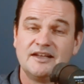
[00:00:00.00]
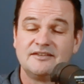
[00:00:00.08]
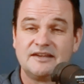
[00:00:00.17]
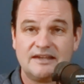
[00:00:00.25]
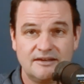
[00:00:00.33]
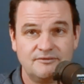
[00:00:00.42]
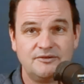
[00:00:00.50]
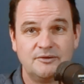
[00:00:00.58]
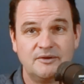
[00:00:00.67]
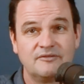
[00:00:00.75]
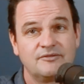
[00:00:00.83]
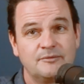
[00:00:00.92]
to give you
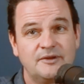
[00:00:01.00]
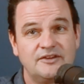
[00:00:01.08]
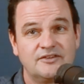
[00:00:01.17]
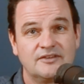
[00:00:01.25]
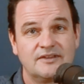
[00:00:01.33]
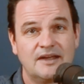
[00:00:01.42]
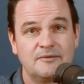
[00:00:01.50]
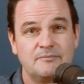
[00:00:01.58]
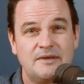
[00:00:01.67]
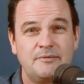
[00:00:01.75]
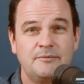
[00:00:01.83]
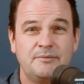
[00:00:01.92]
information that
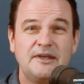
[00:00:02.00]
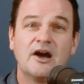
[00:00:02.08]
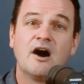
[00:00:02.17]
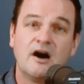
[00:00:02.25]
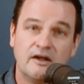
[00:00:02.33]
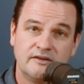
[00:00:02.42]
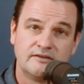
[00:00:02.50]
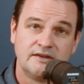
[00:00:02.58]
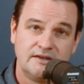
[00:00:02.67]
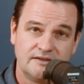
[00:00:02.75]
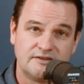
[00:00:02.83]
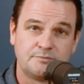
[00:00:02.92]
may be beyond
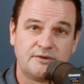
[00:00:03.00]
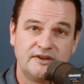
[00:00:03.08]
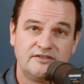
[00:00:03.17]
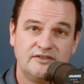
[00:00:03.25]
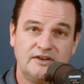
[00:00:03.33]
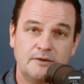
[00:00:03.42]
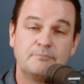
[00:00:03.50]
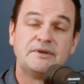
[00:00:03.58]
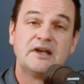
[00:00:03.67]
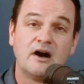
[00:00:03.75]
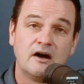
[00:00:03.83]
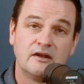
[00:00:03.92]
the spreadsheet and
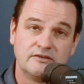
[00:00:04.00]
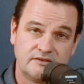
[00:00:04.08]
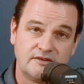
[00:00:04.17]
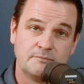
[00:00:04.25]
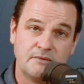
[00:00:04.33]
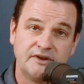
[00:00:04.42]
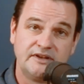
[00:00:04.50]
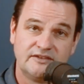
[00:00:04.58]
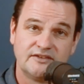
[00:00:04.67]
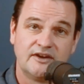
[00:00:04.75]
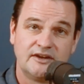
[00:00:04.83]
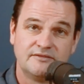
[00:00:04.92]
beyond the money
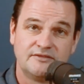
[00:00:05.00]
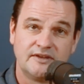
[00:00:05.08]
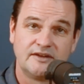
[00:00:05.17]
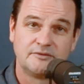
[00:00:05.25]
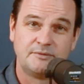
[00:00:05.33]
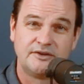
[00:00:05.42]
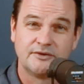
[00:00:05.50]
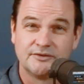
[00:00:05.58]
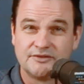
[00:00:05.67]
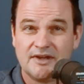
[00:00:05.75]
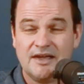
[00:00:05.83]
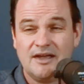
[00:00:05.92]
side of things, because